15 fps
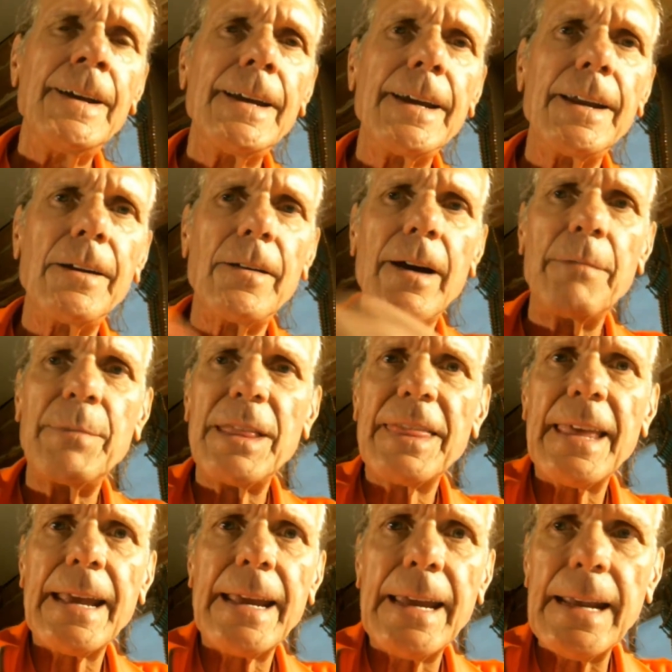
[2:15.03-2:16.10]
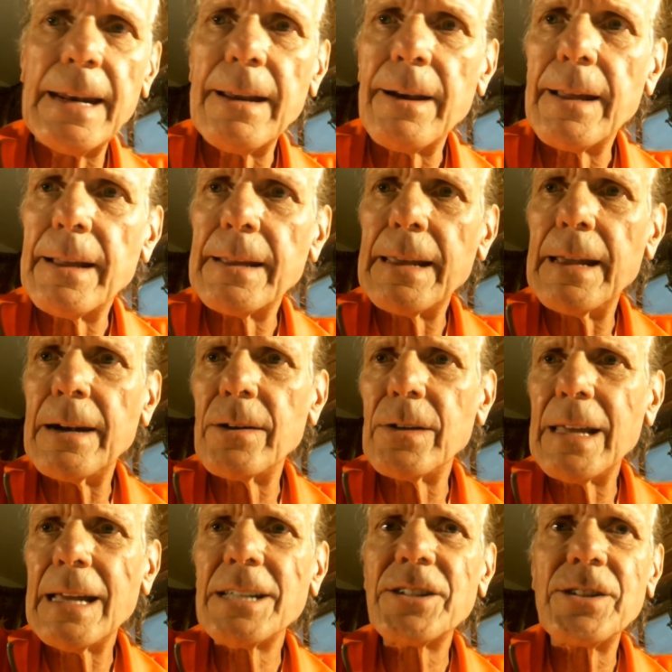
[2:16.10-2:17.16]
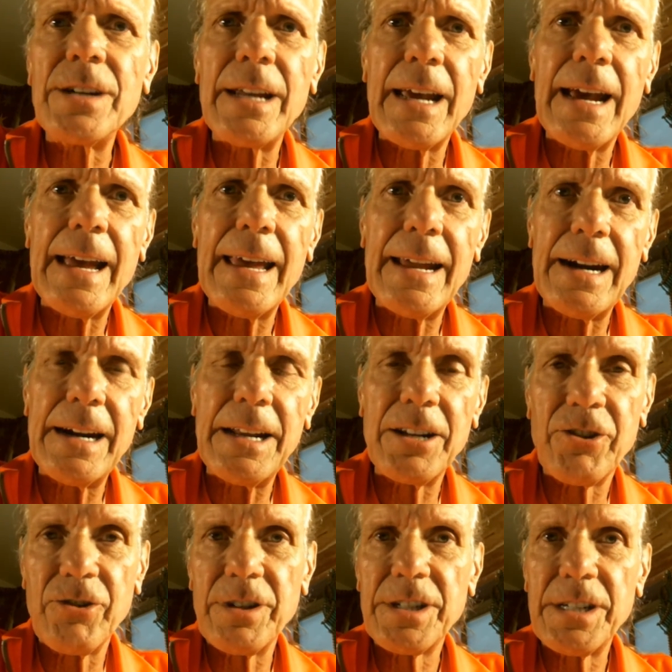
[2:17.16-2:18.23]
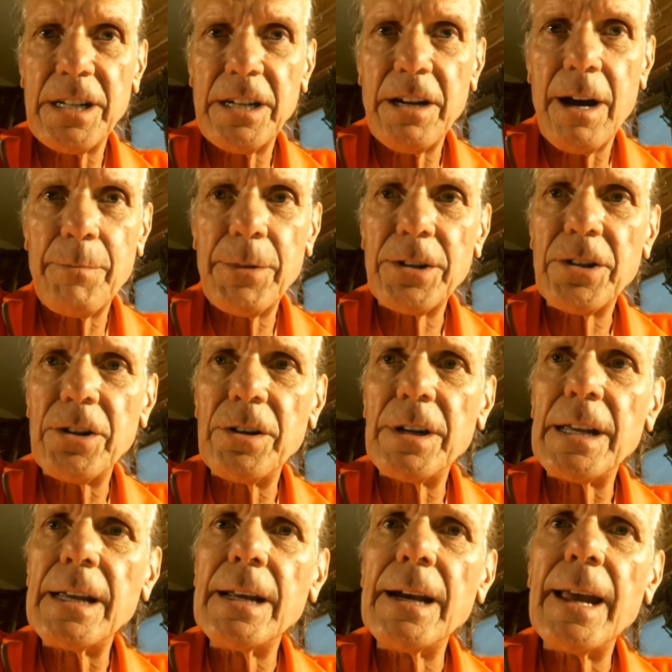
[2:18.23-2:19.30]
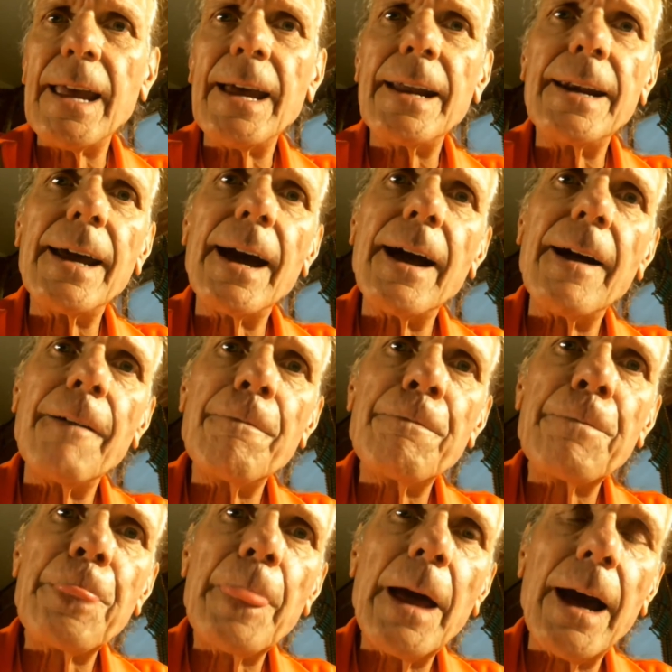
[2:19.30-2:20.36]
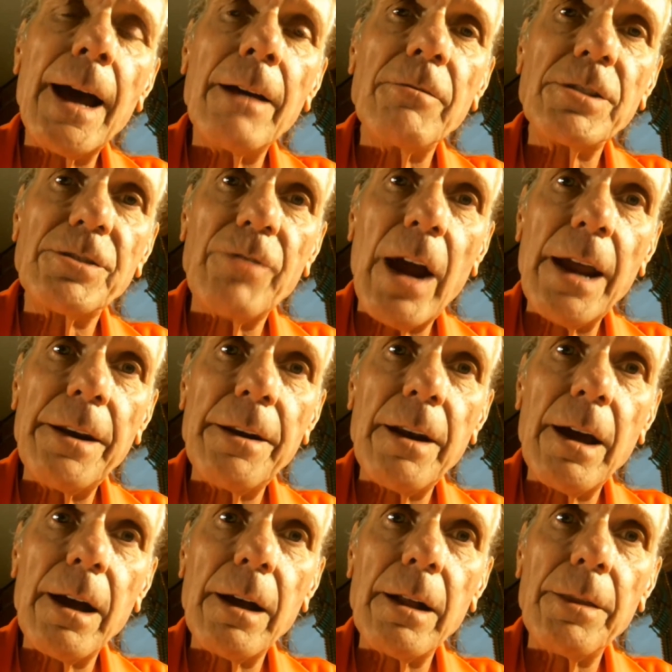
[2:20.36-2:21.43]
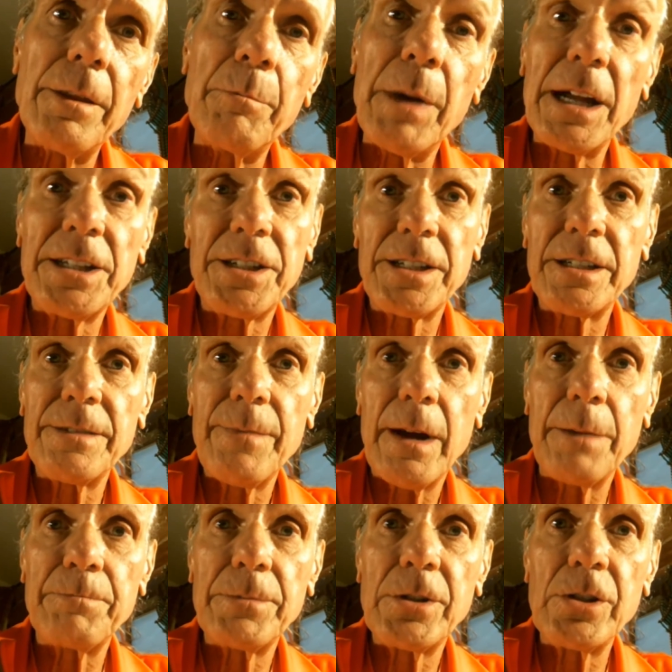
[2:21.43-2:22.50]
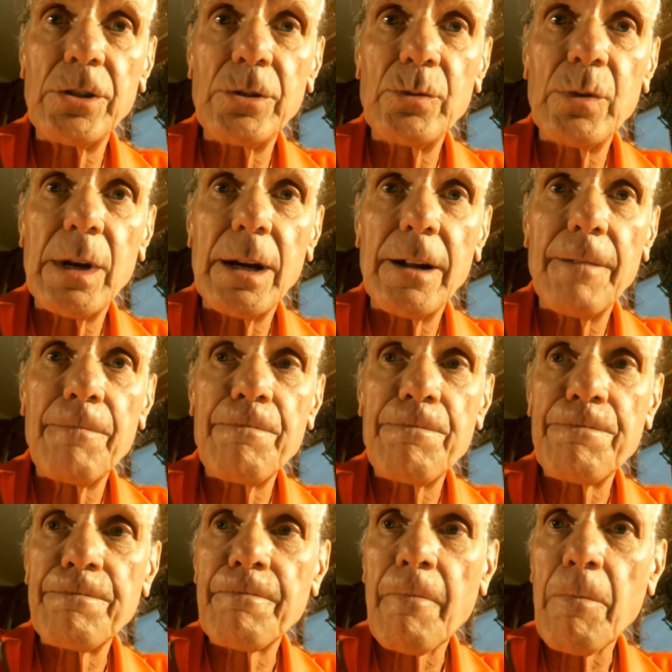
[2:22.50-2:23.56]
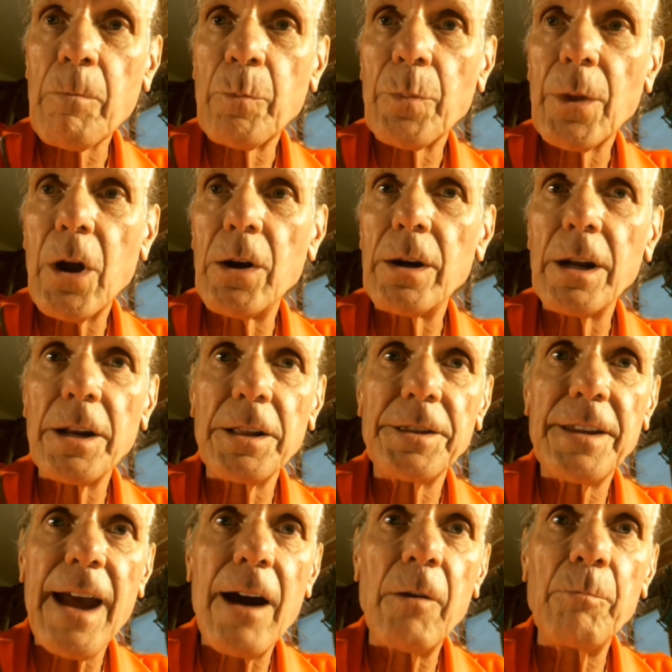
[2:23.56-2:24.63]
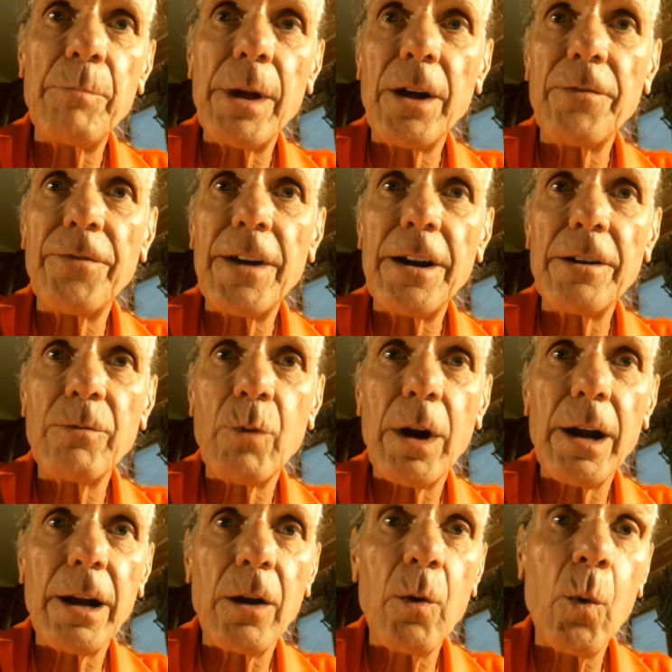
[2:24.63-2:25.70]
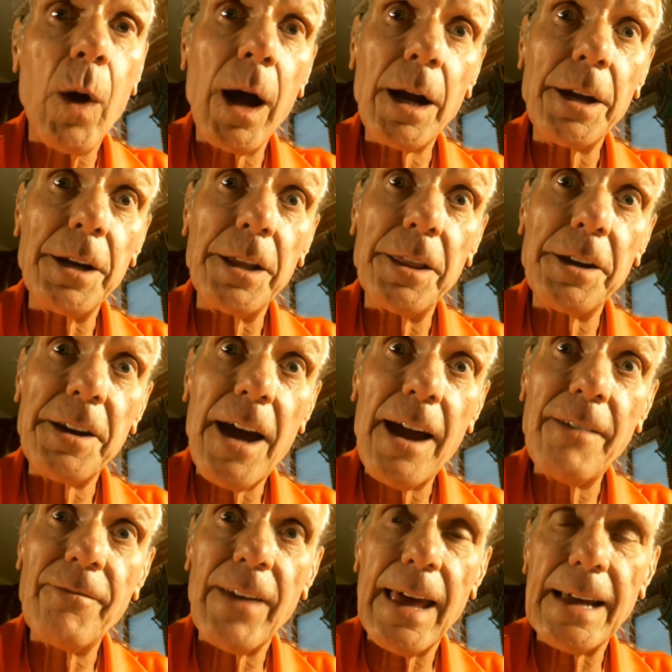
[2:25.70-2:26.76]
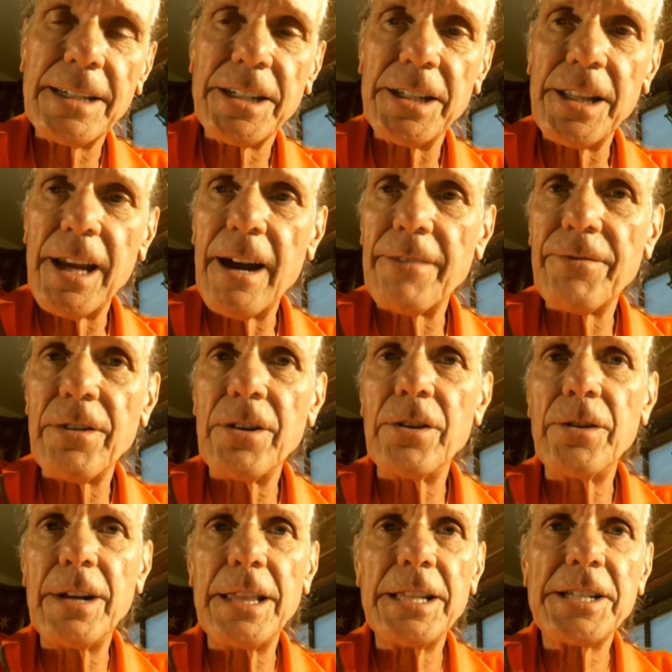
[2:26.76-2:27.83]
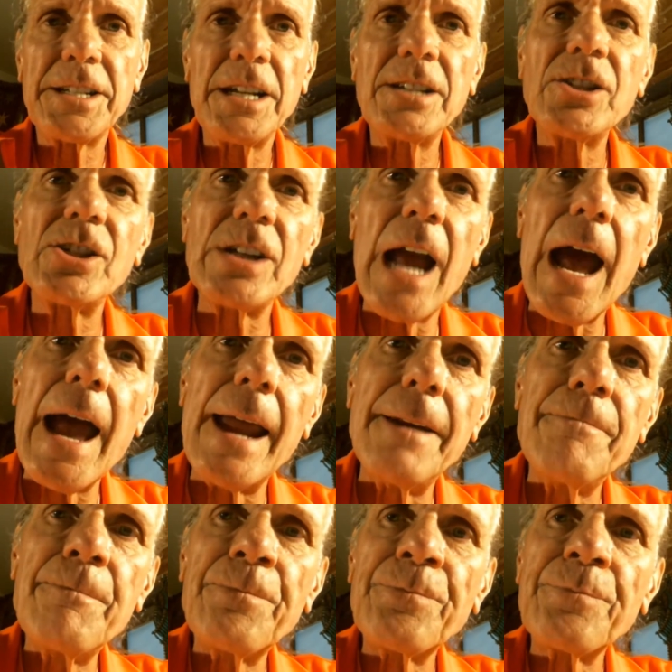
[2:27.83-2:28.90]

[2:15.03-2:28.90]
You know, I've been thinking, uh, you know, yesterday I had an interesting opportunity and um, I was riding uh, the bus up to uh, our little town, Belfair, where I go walking in the tide flats in the afternoon in the sunshine.